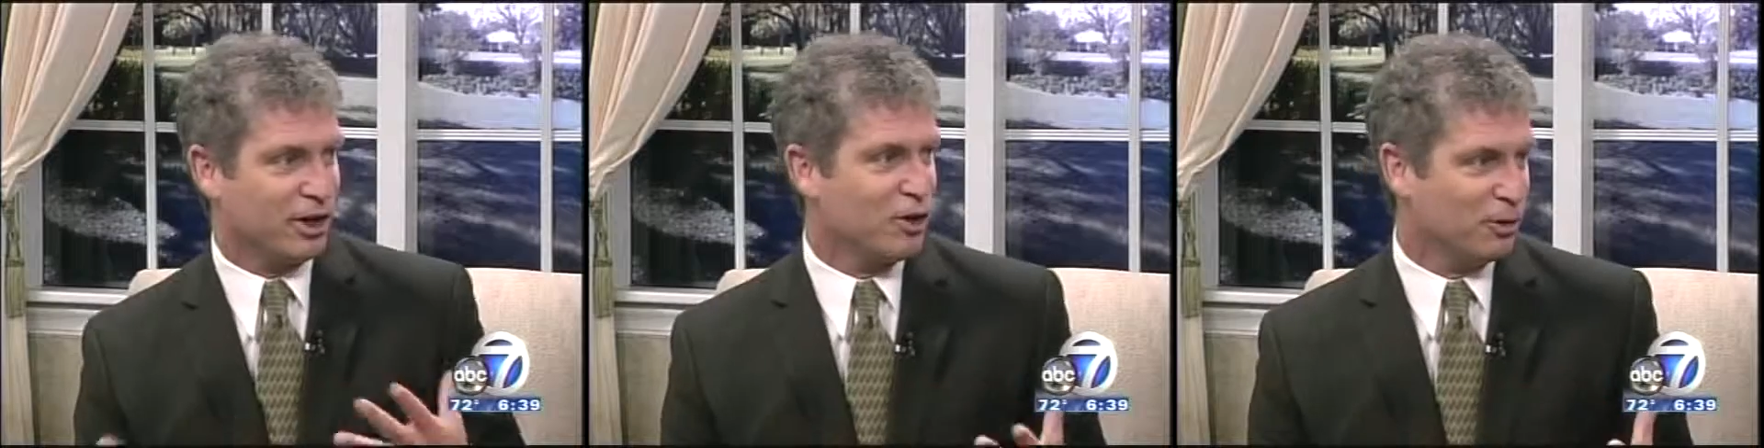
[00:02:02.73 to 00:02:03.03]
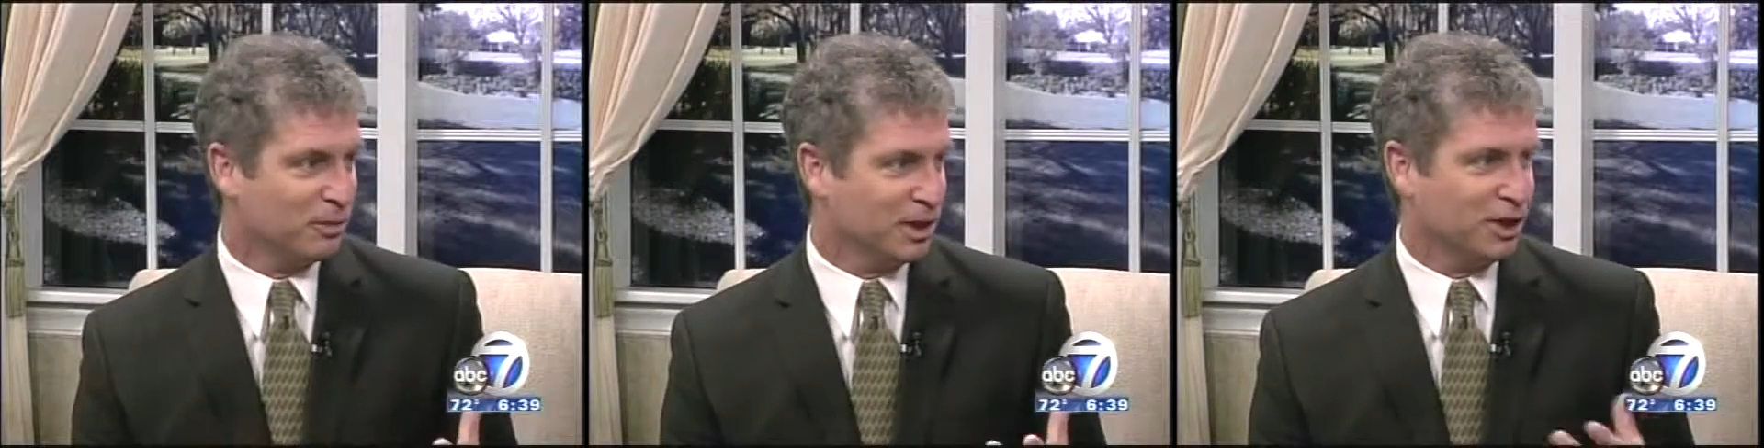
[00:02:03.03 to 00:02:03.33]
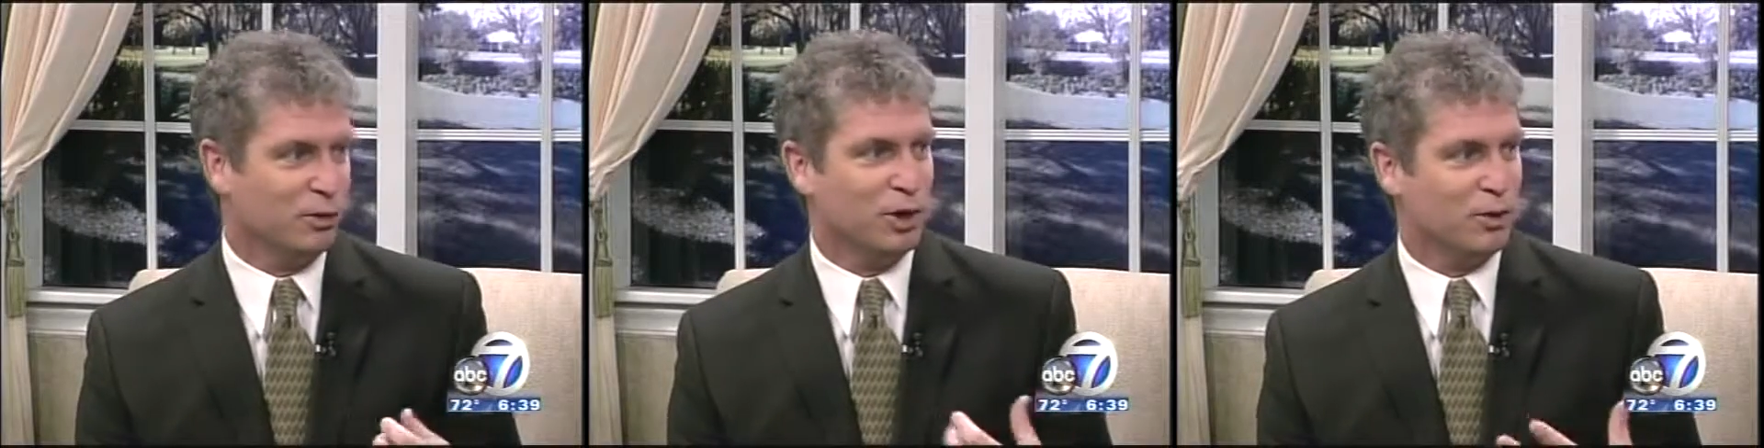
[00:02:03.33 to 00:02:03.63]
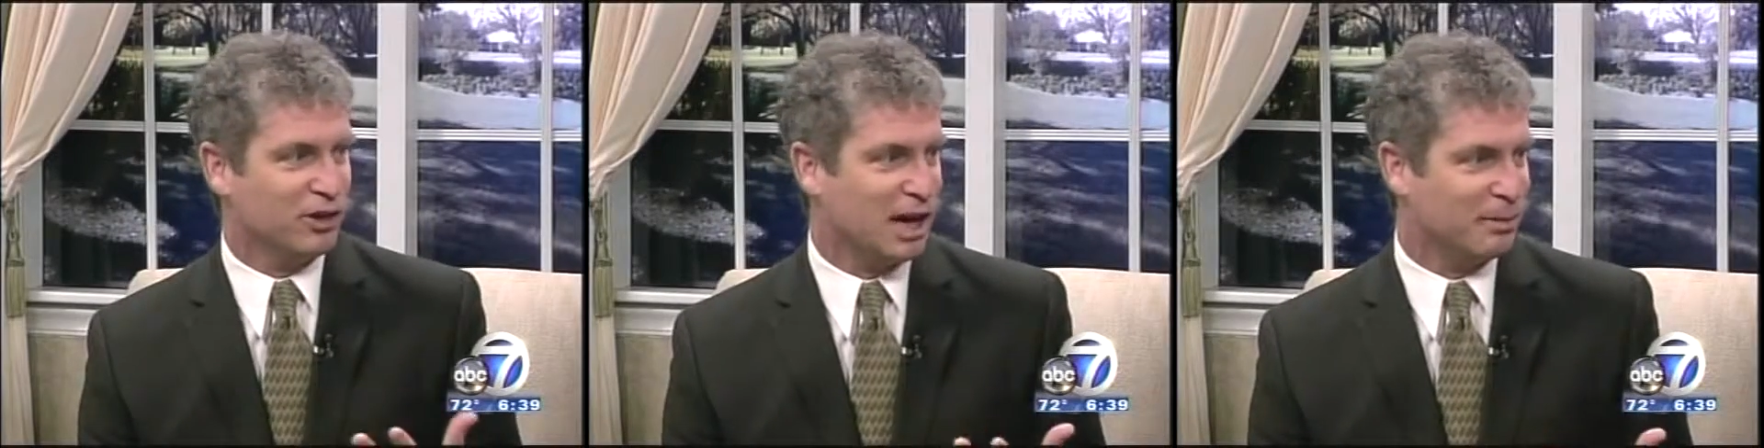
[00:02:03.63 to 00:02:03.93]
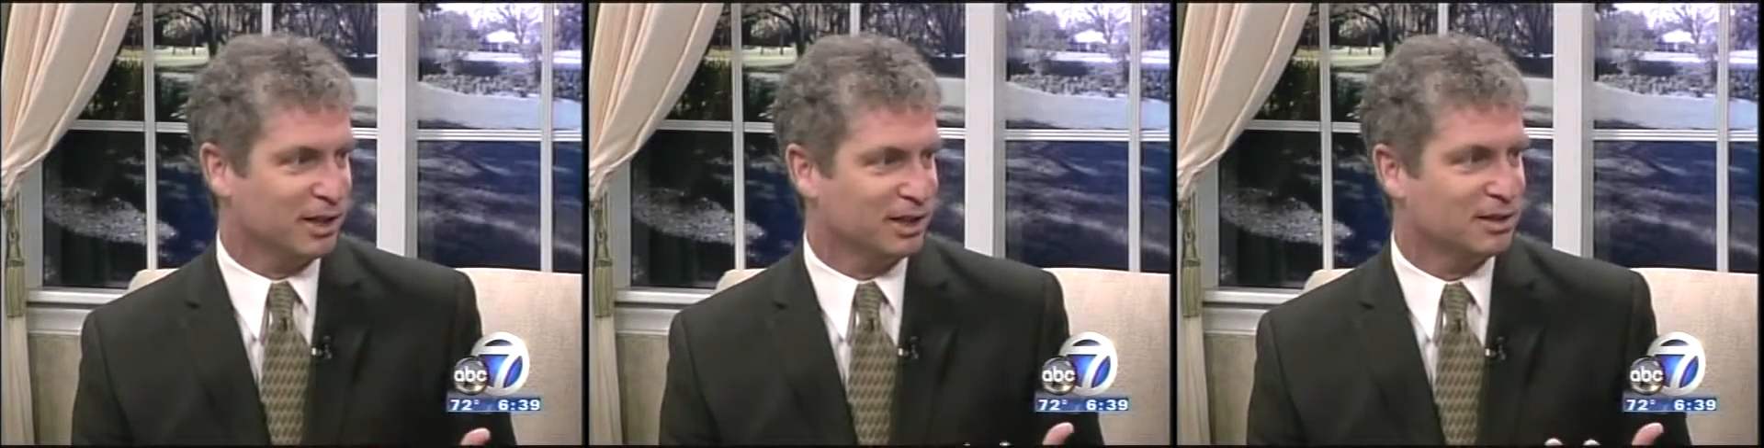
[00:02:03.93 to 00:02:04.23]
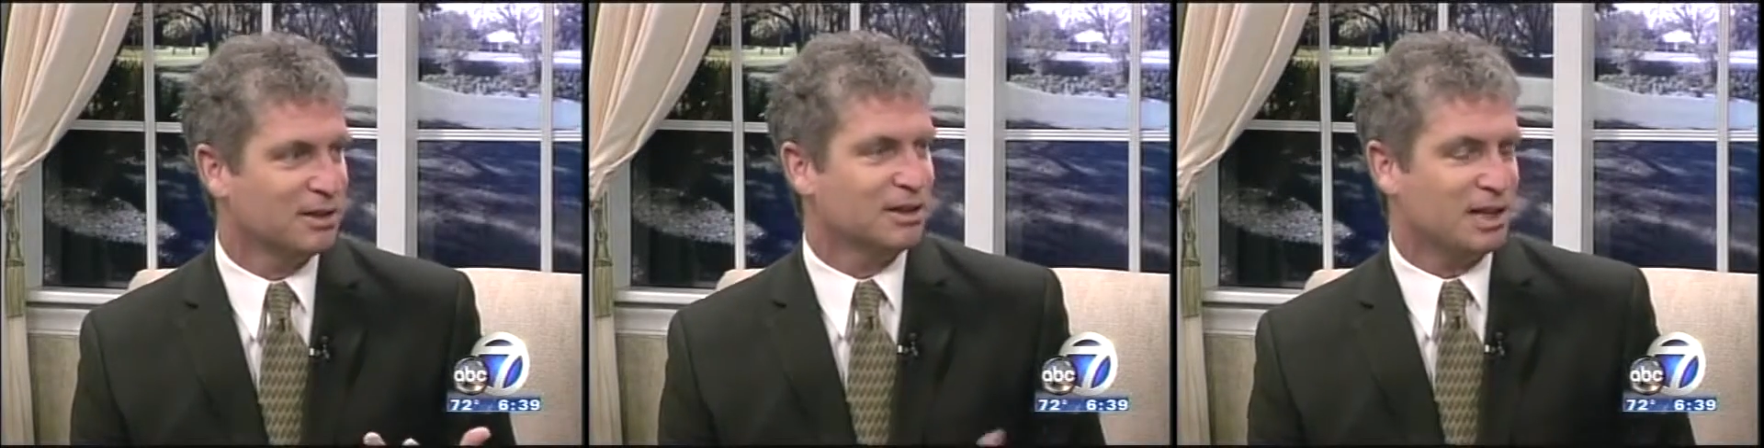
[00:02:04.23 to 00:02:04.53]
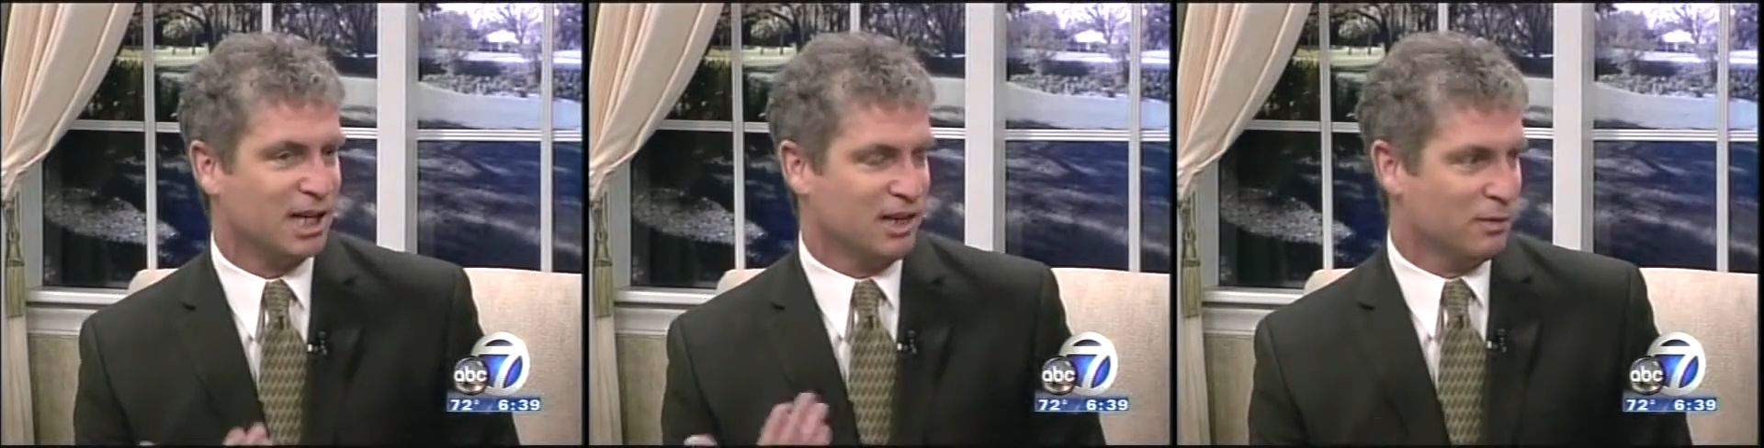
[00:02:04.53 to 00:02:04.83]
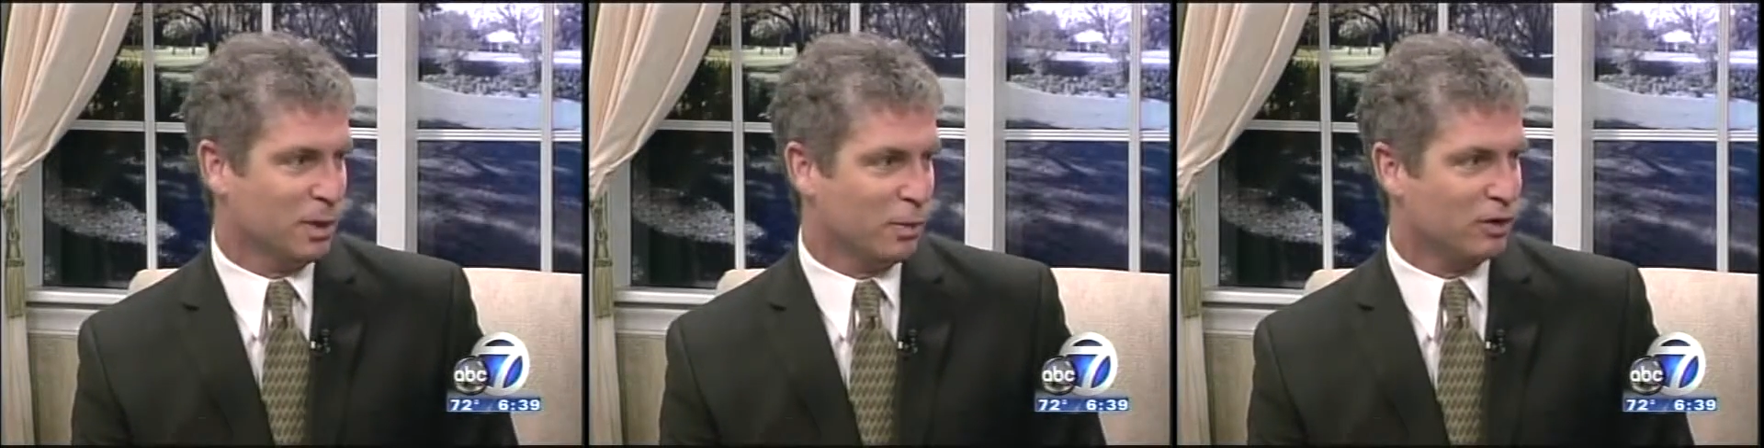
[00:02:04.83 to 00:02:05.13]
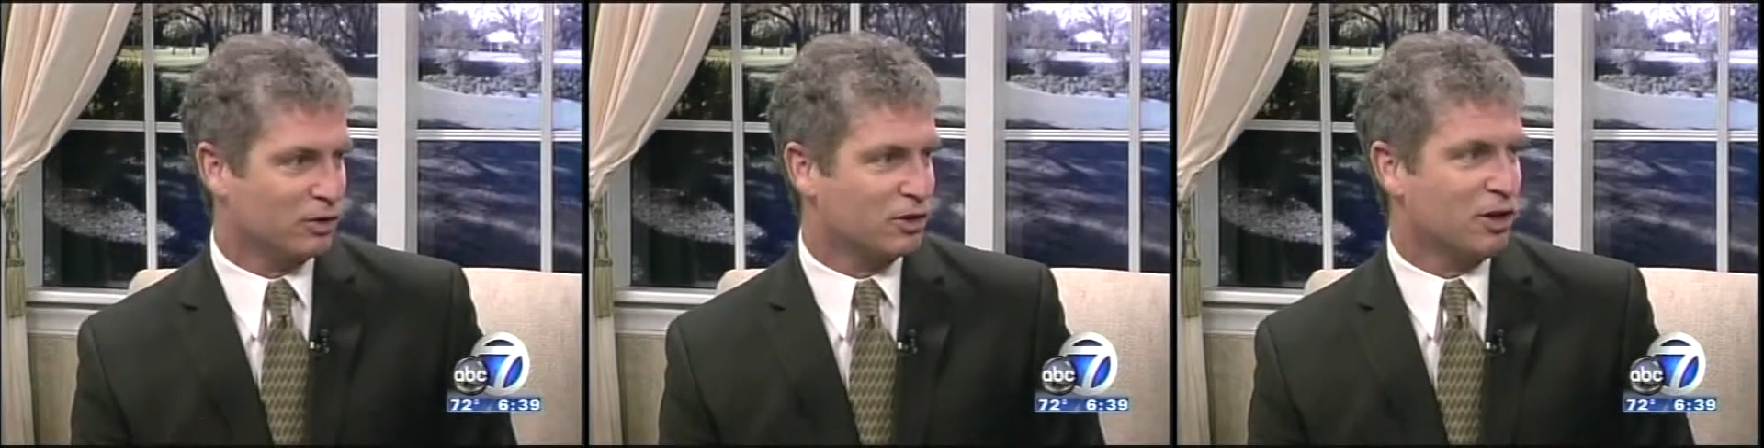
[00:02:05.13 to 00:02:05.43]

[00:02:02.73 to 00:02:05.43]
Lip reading: at home and you don't know it's happening, that can even be worse.